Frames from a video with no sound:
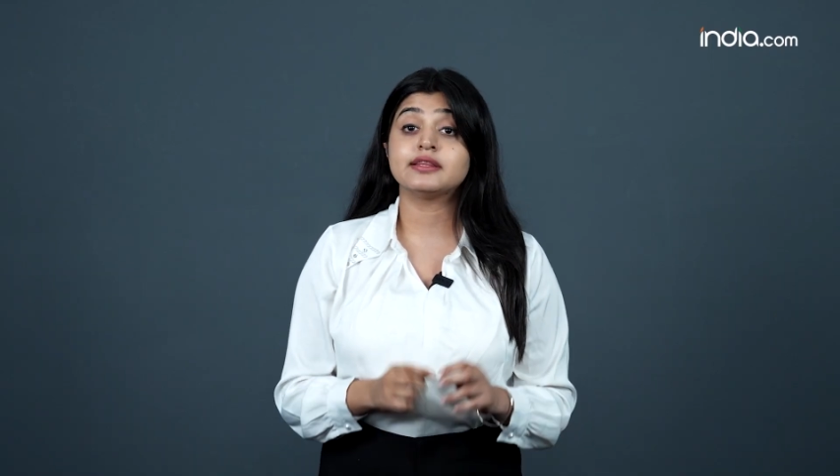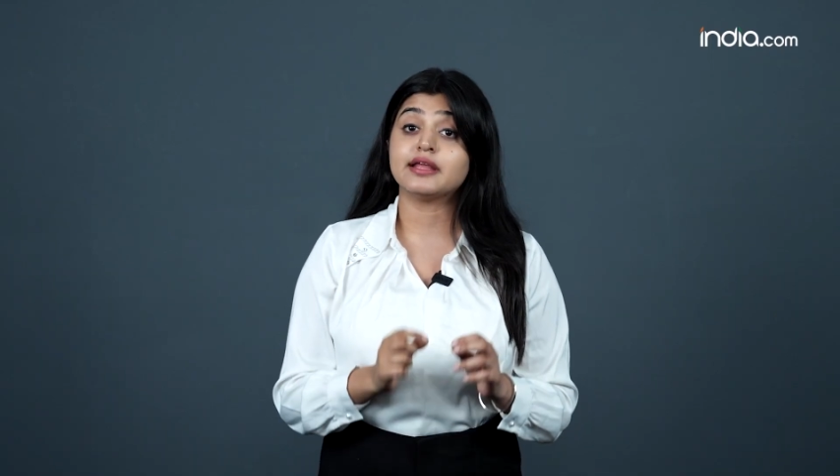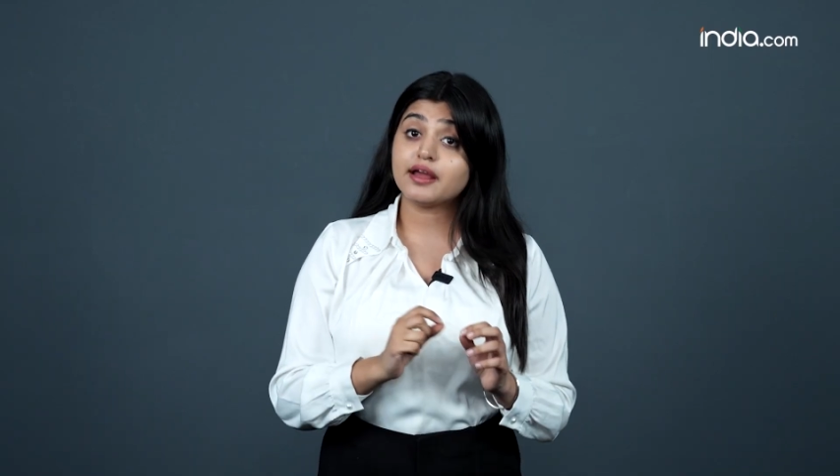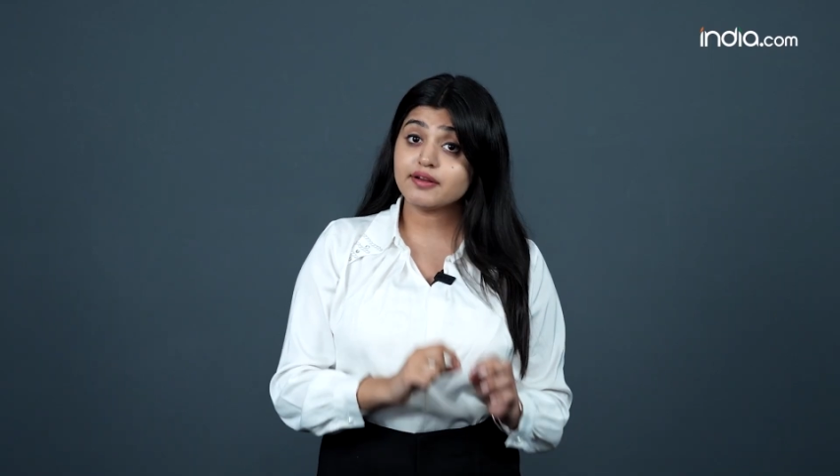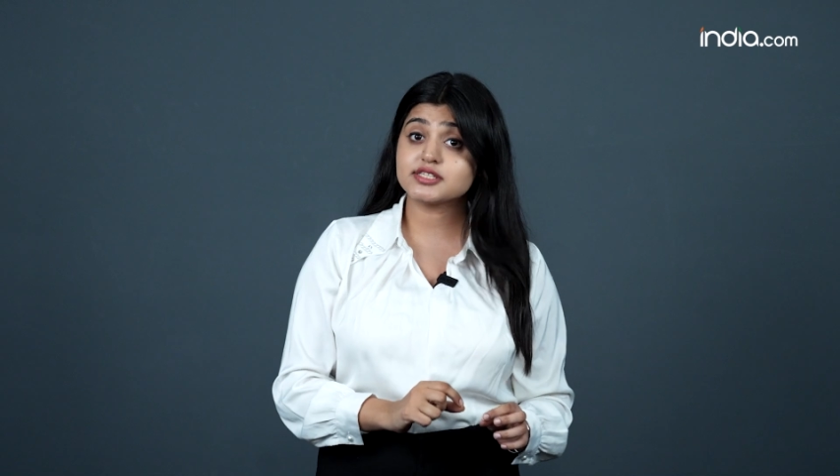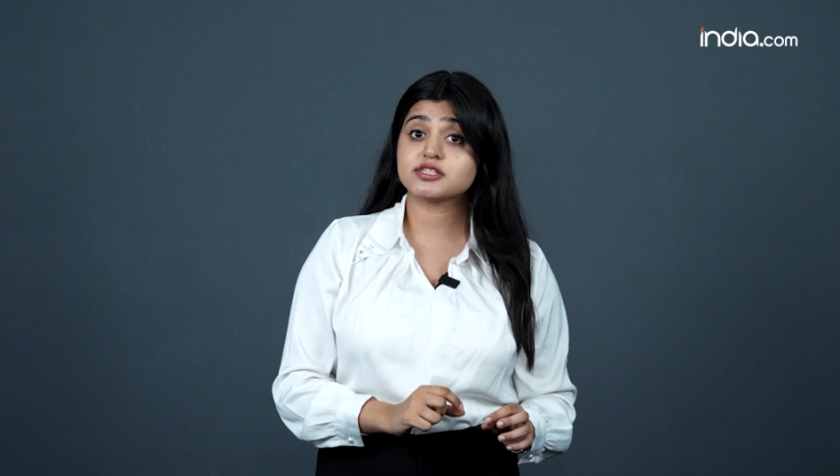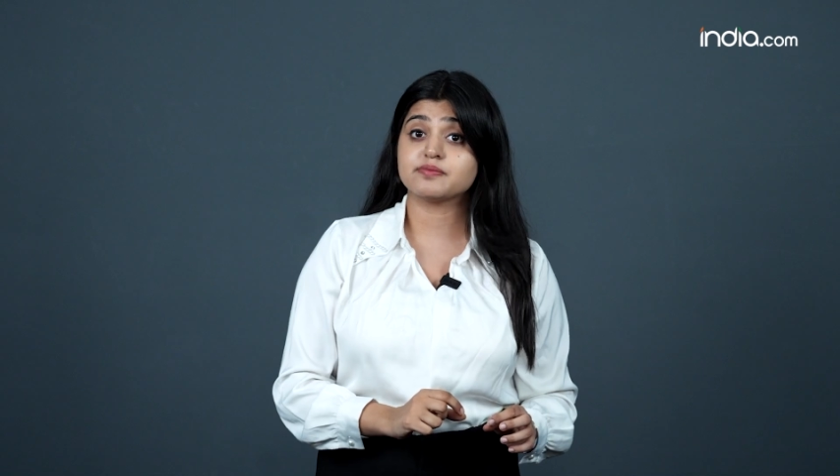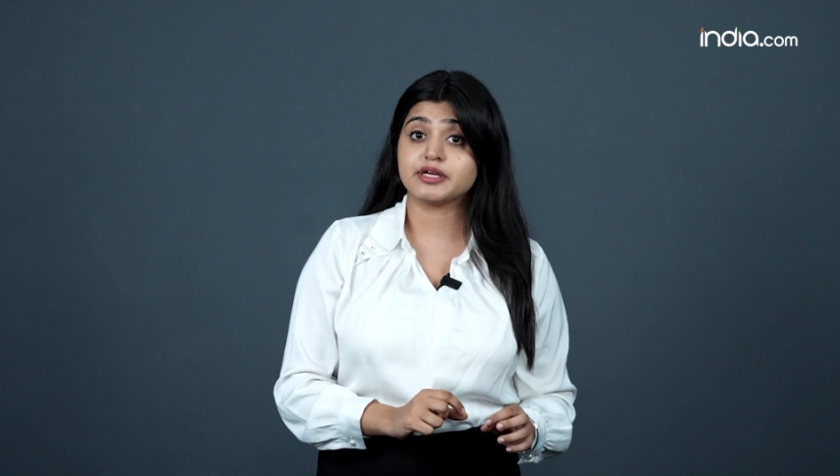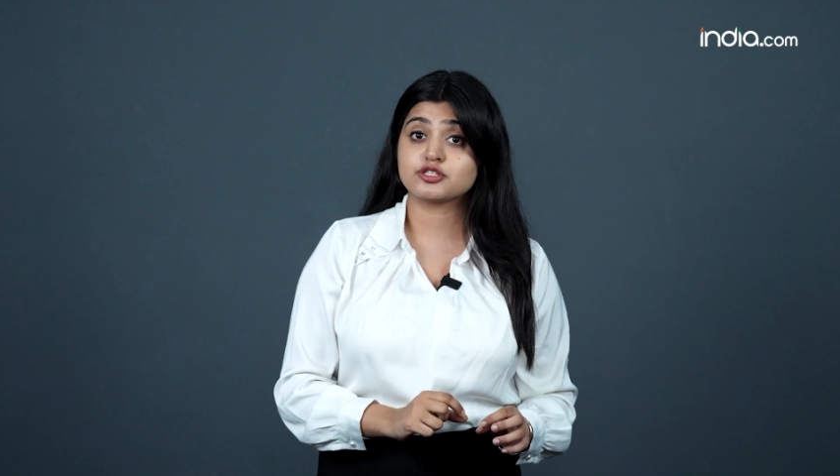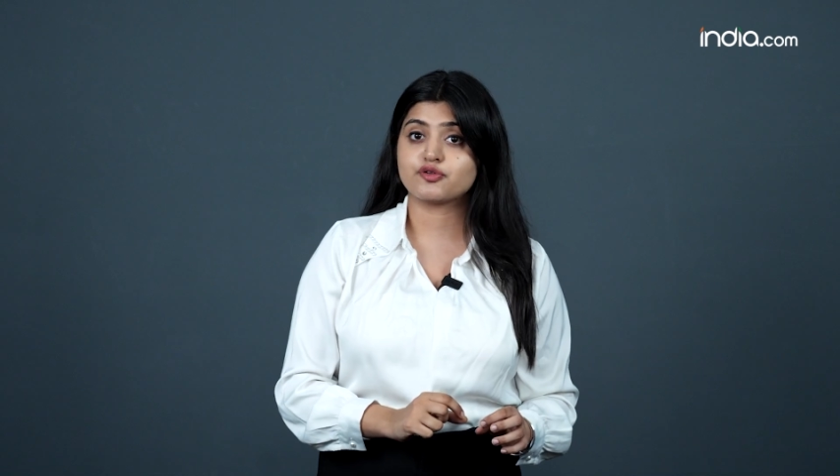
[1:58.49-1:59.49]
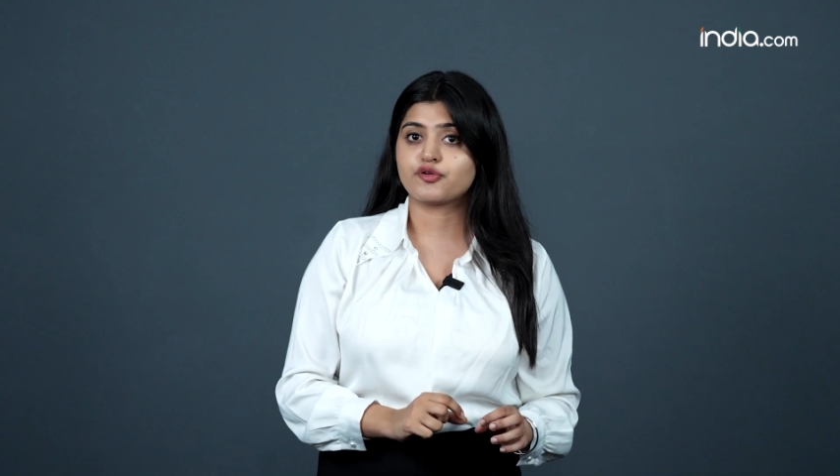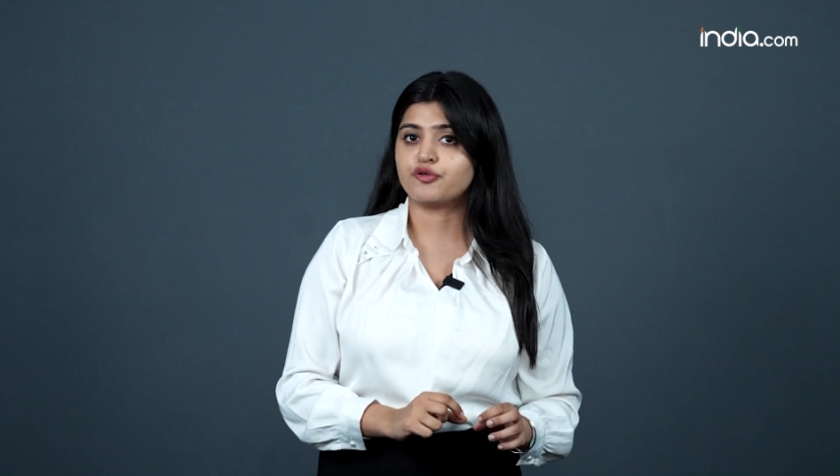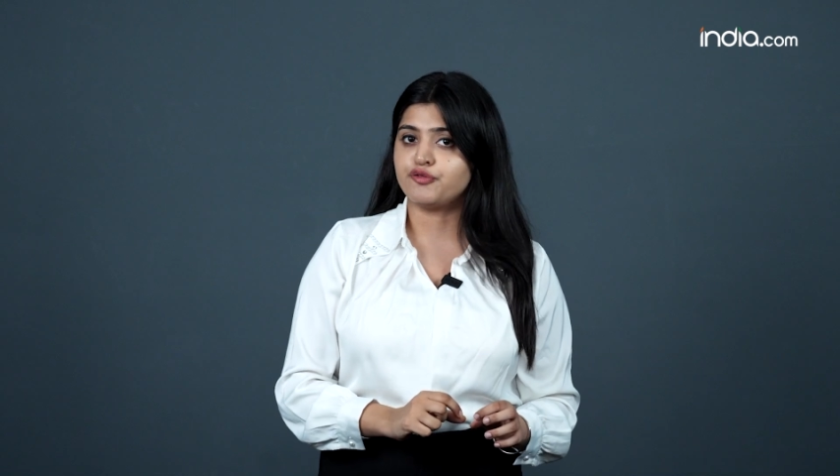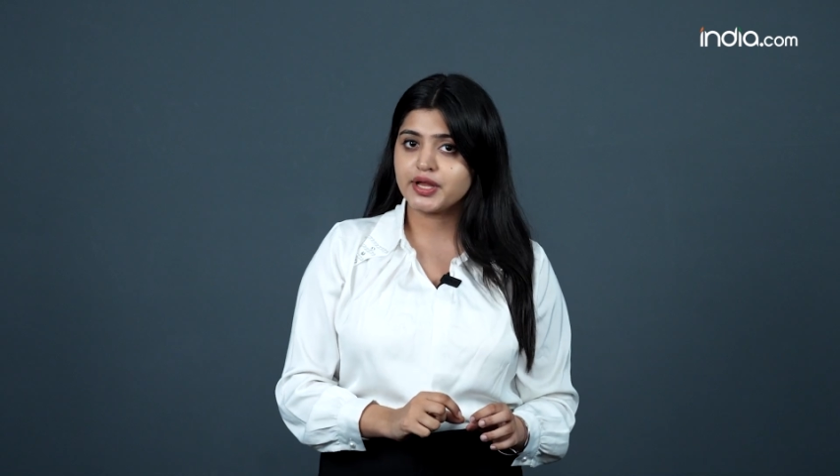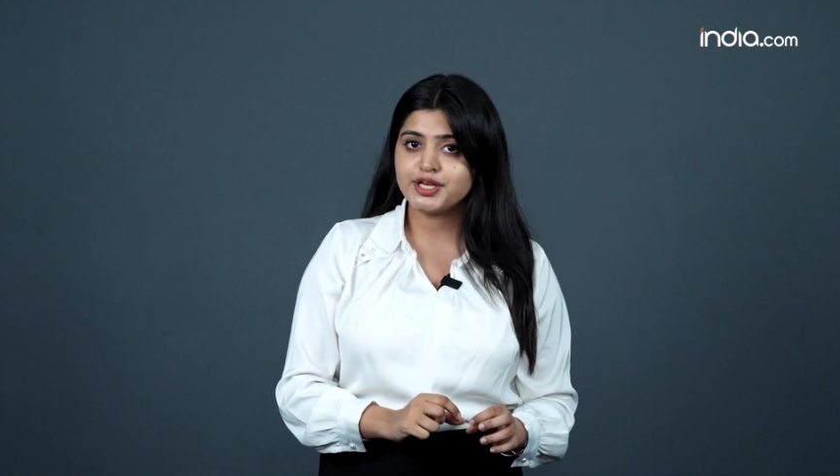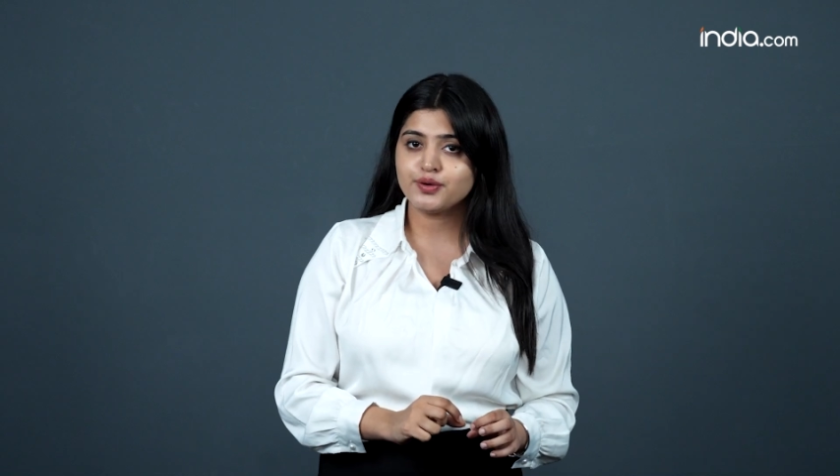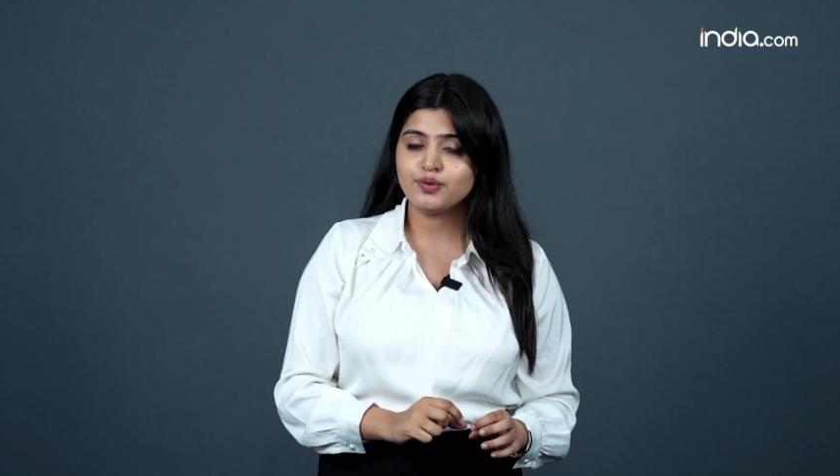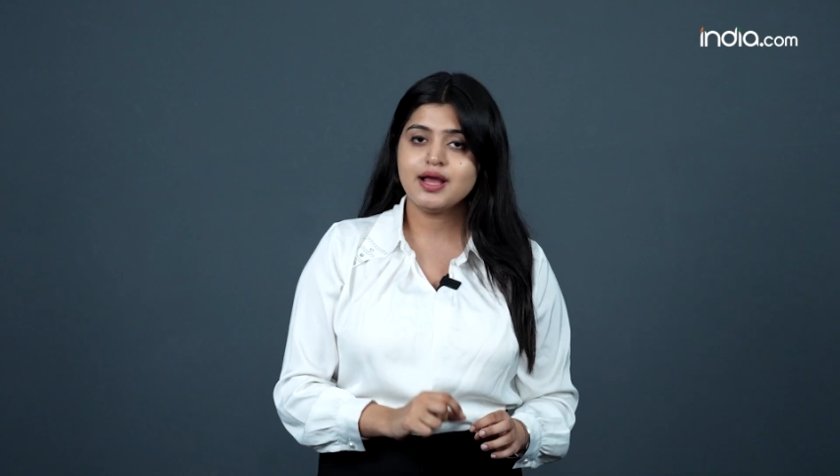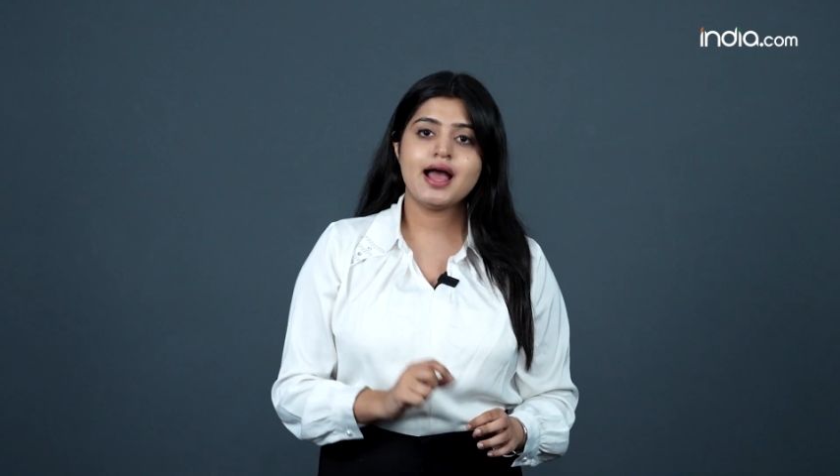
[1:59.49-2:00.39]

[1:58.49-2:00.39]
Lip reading: their estimates of revenue